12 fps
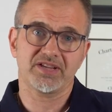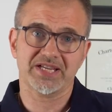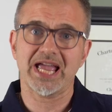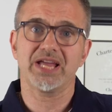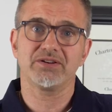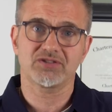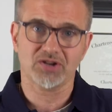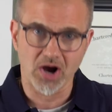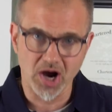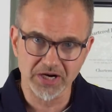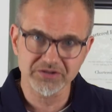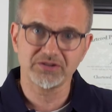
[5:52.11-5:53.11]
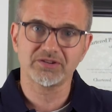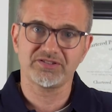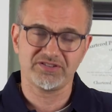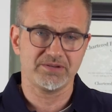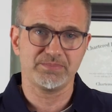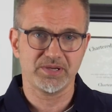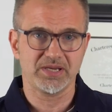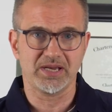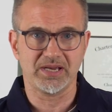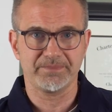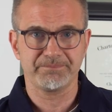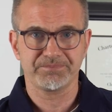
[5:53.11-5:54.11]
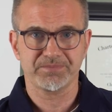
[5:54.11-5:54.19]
Again, talk to your CPA.